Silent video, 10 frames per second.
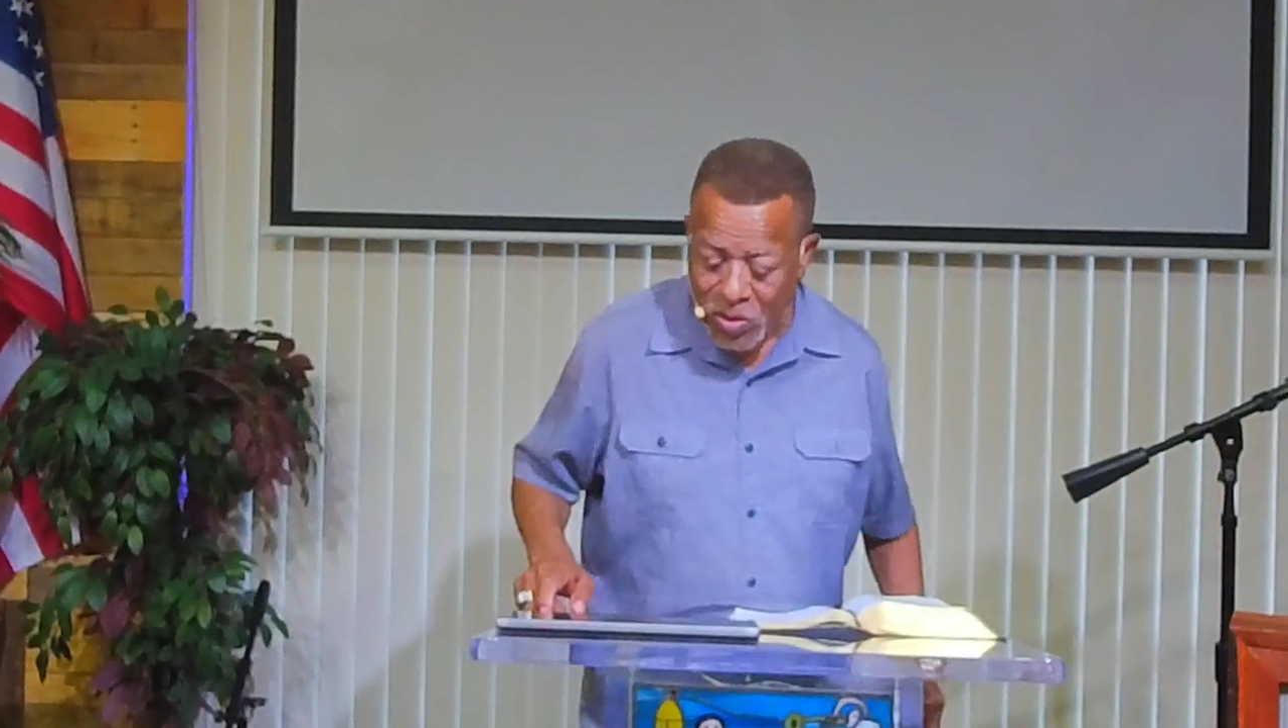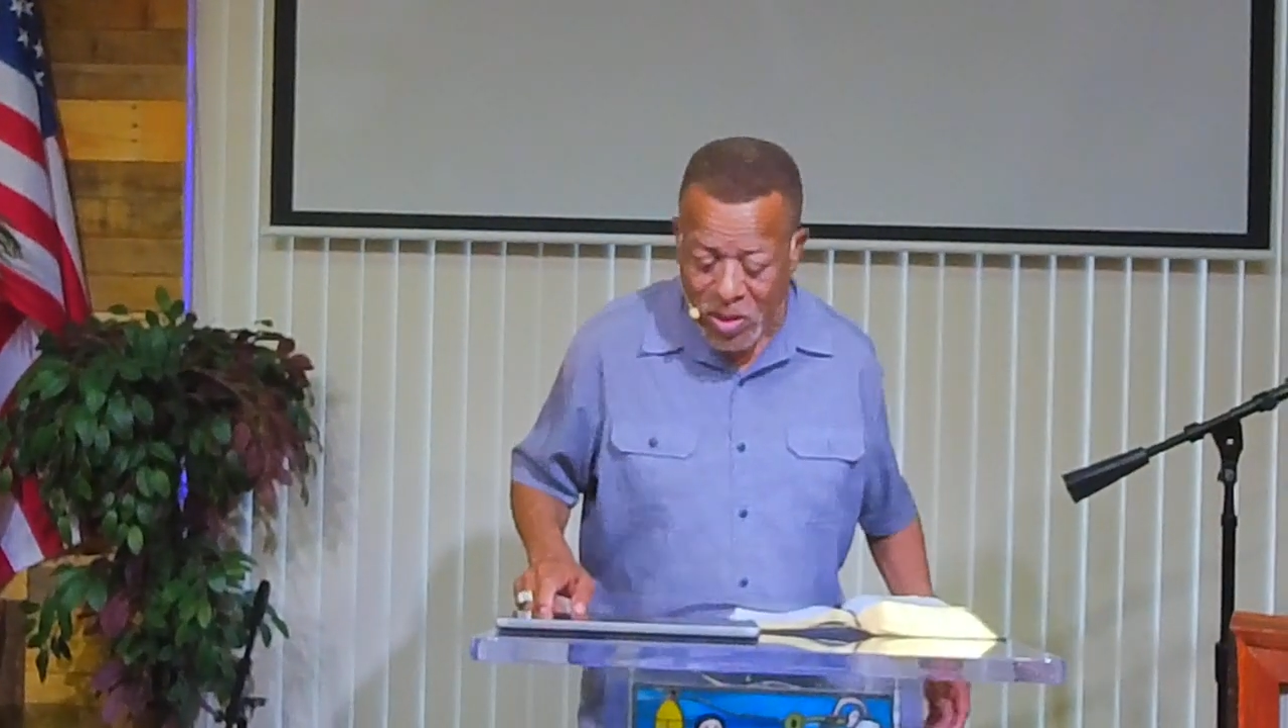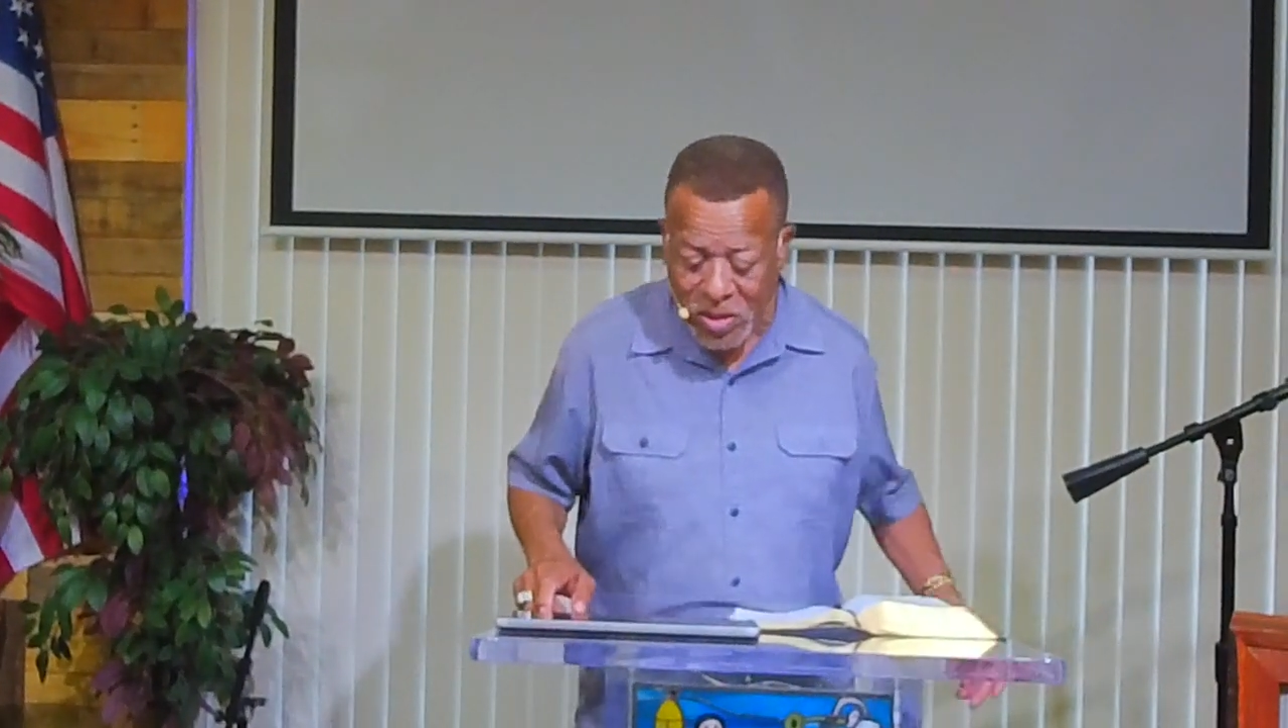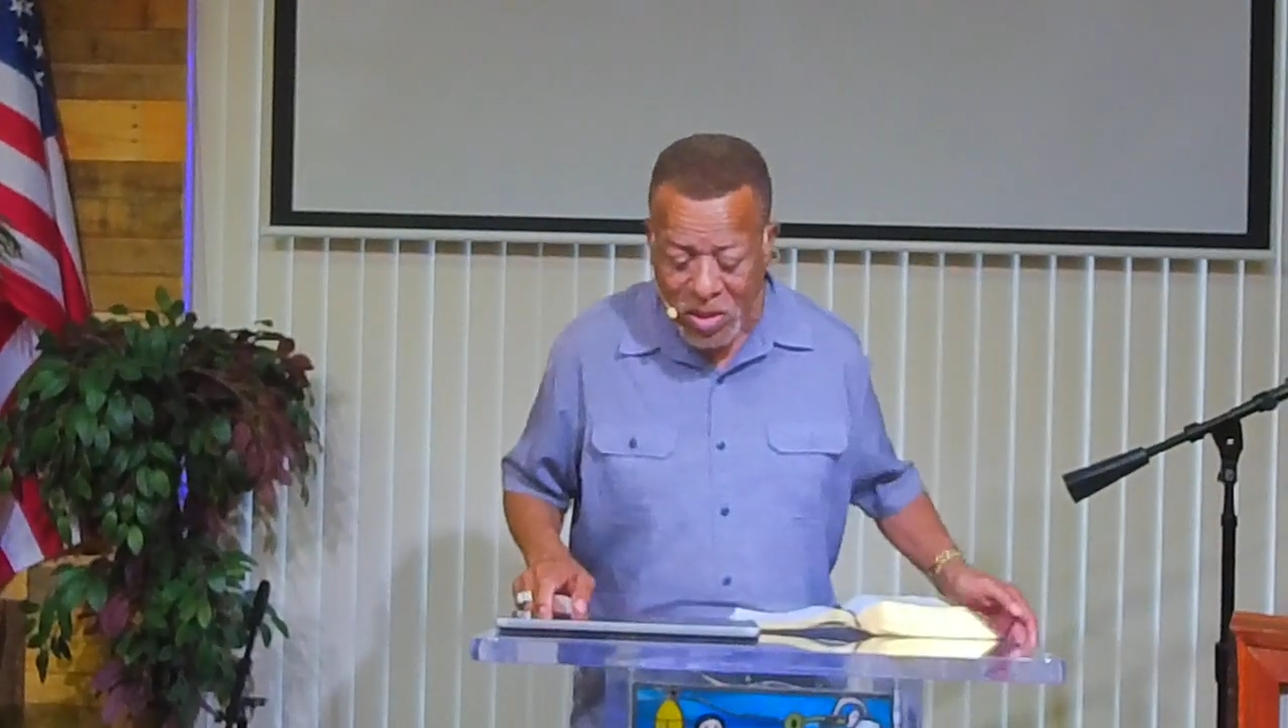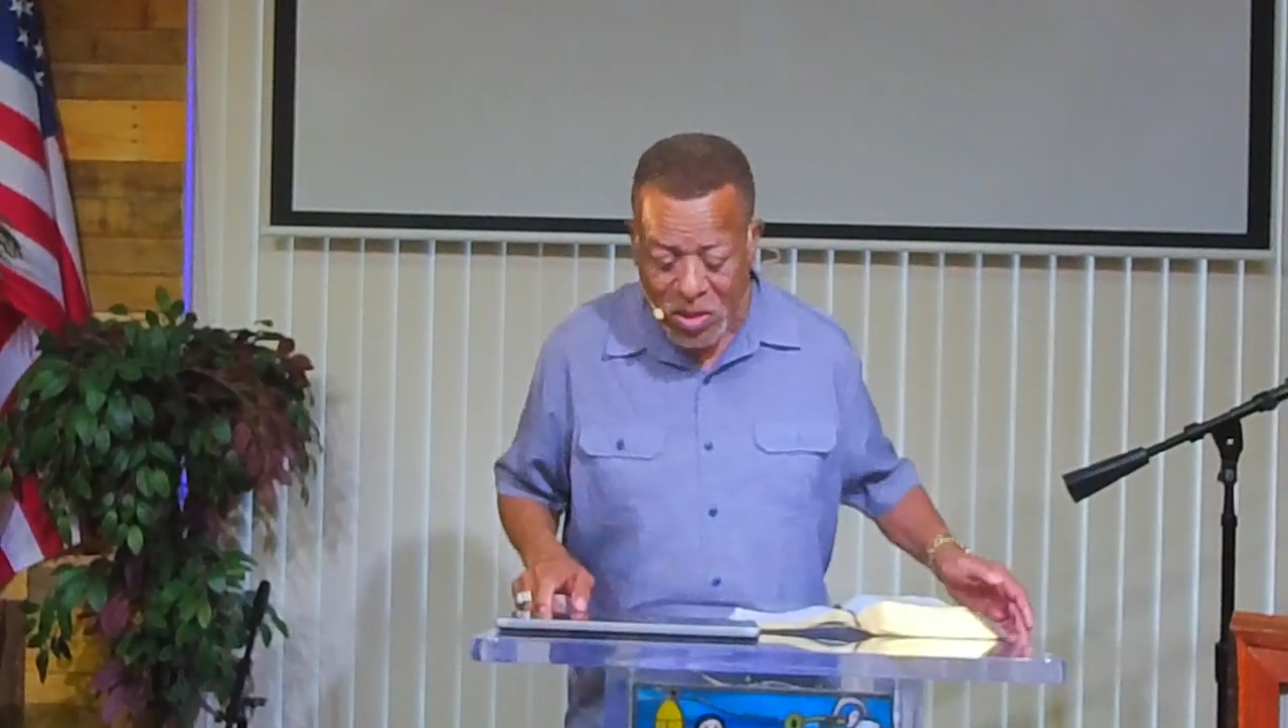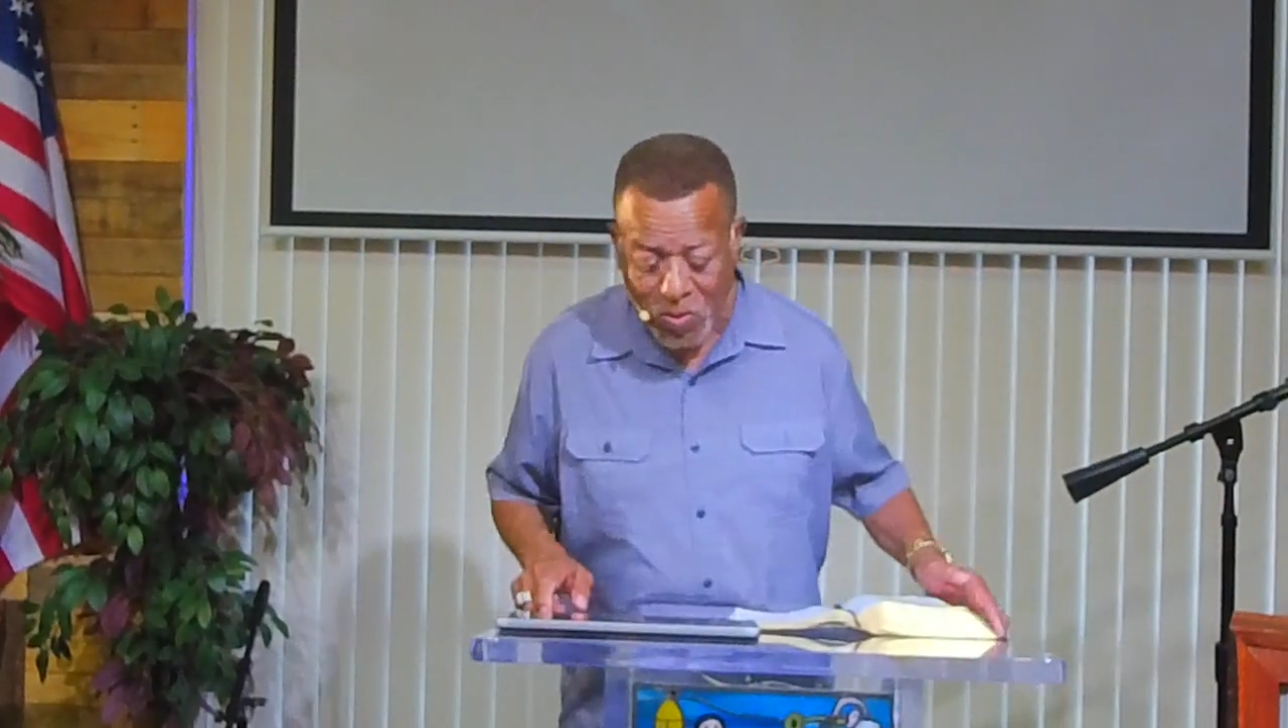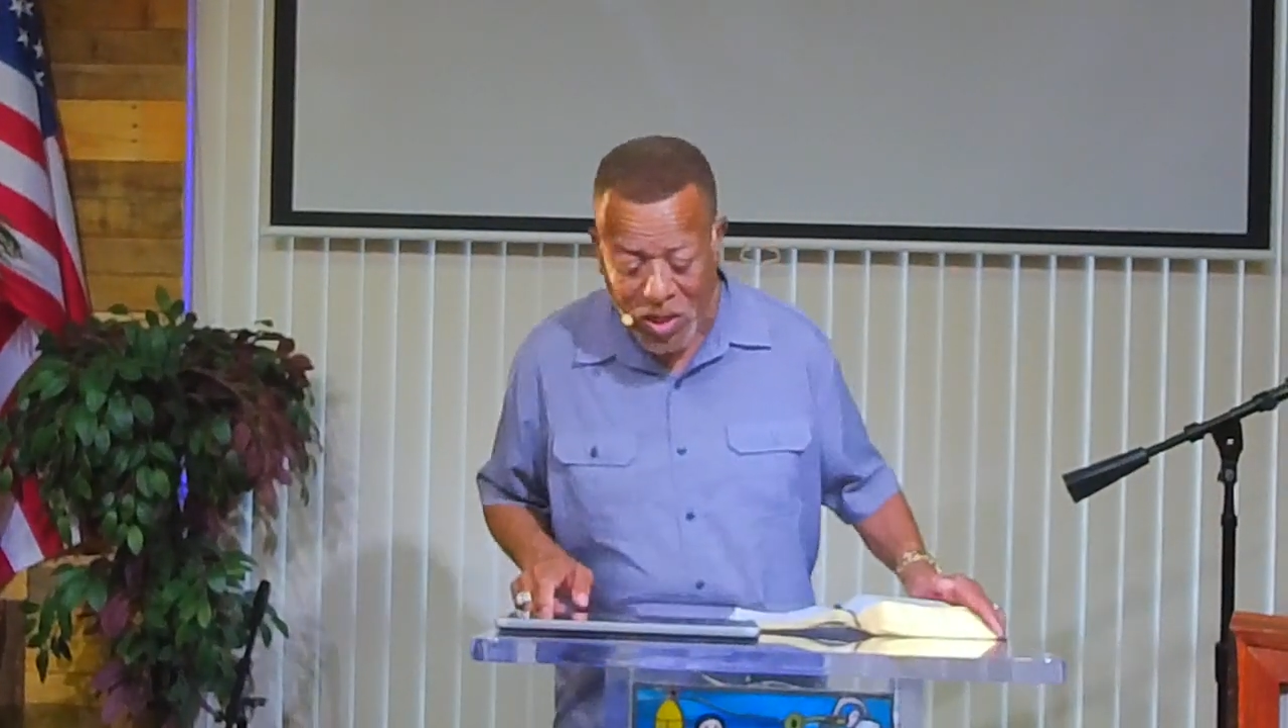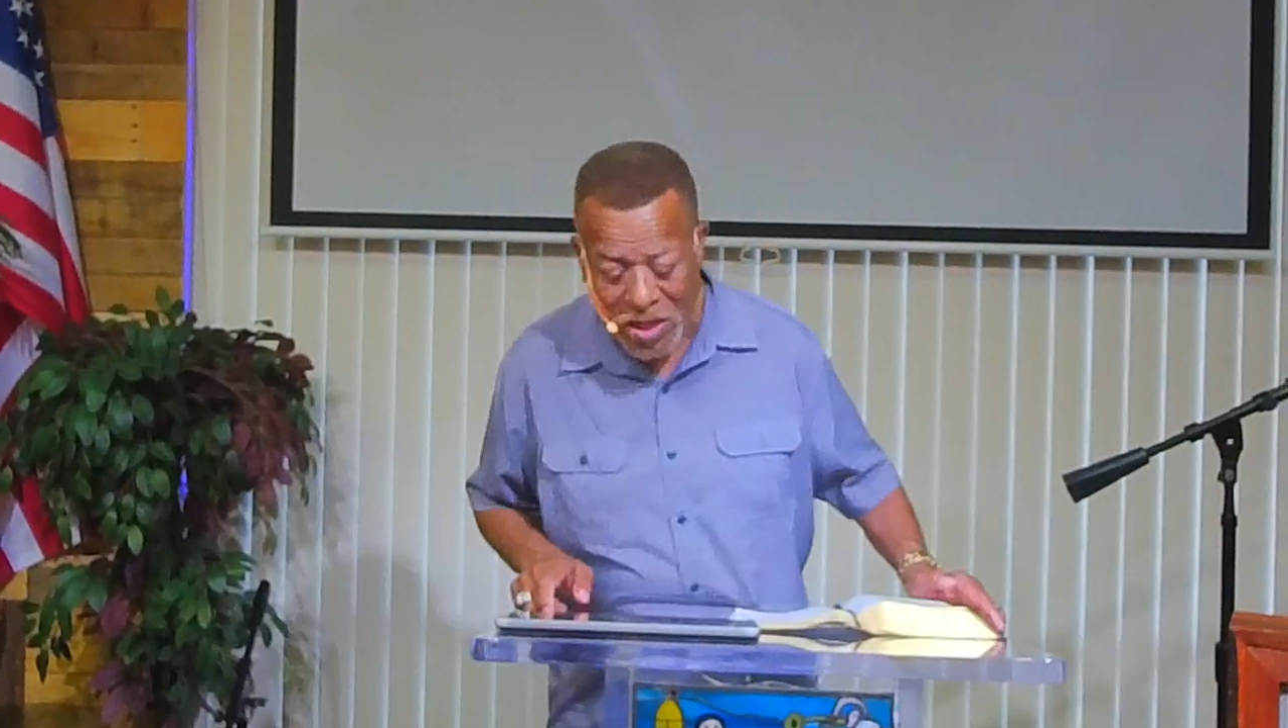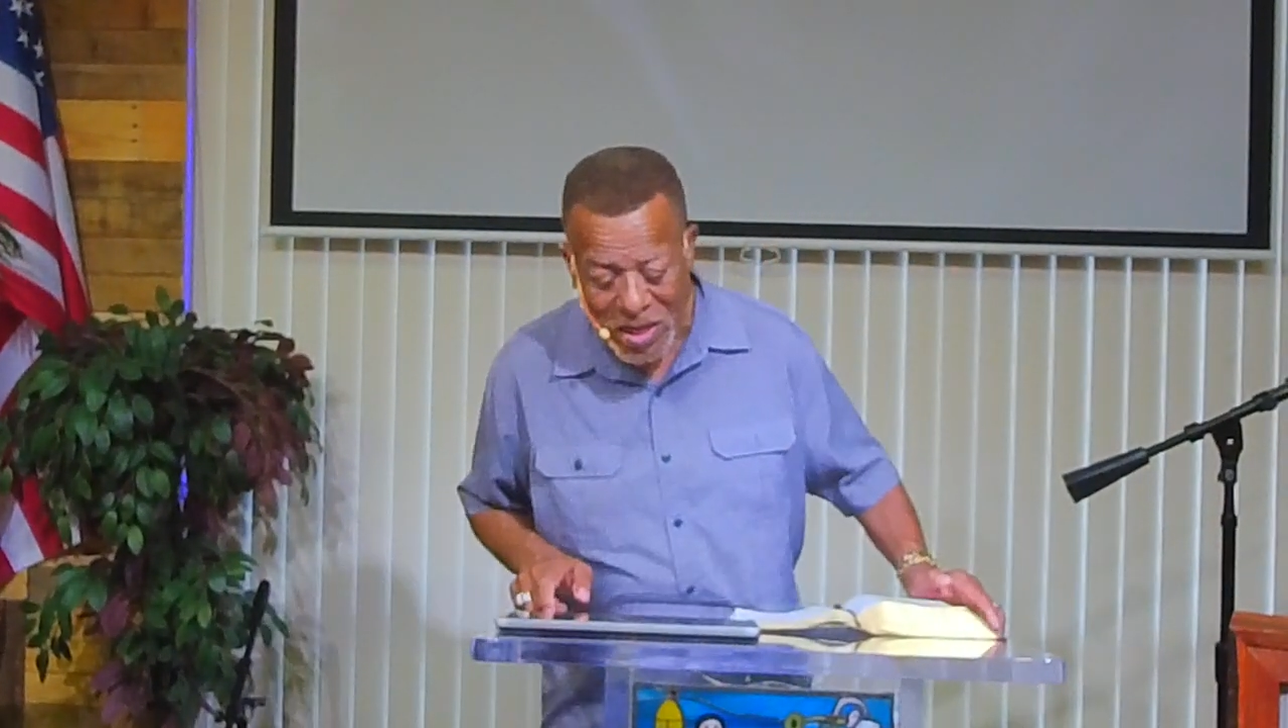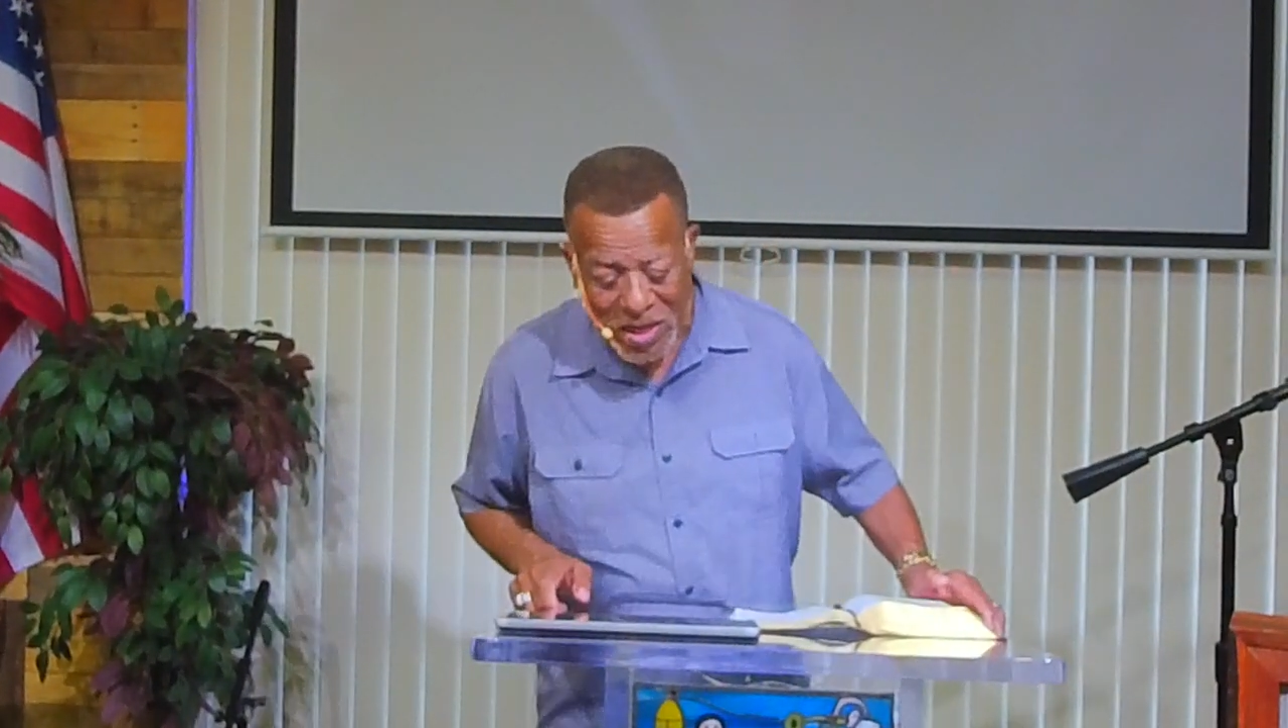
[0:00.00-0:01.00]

says this way